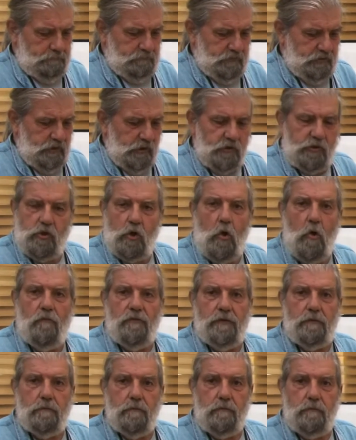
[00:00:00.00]
since
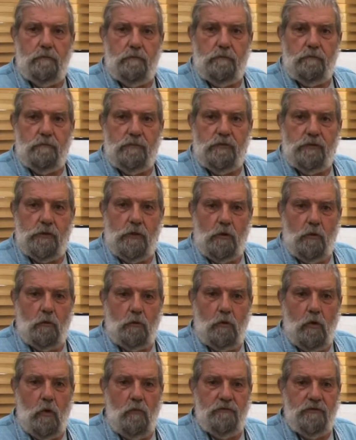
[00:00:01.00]
COVID. So
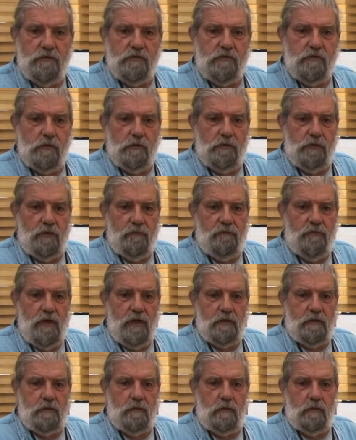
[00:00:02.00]
COVID's still in
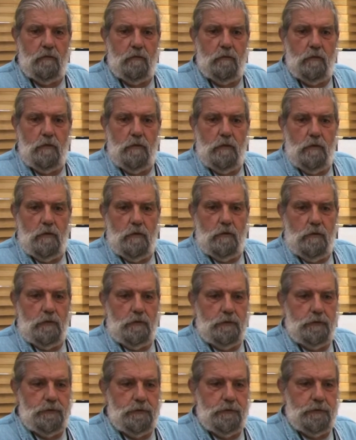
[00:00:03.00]
effect, and
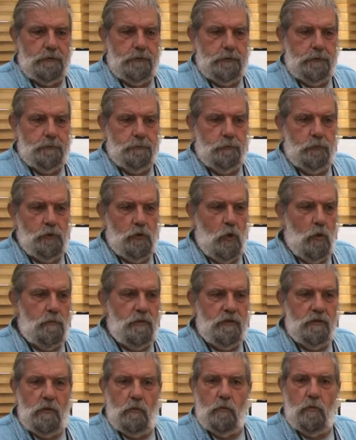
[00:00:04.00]
we're
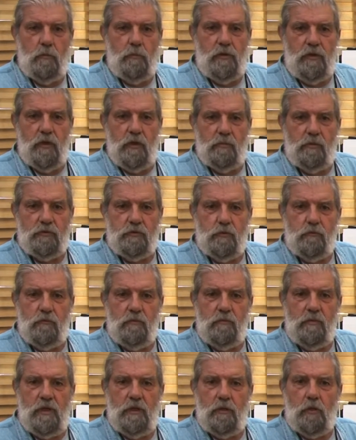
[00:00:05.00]
hoping that we'll be able to
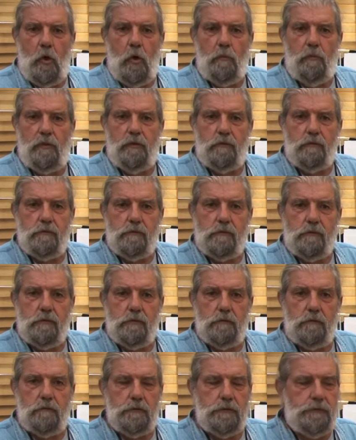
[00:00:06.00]
remain open.
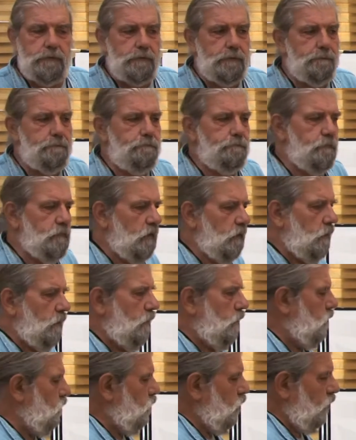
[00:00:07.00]
So
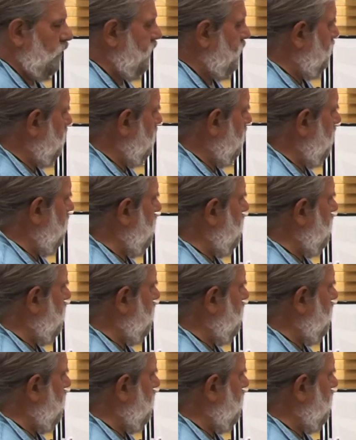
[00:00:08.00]
moving right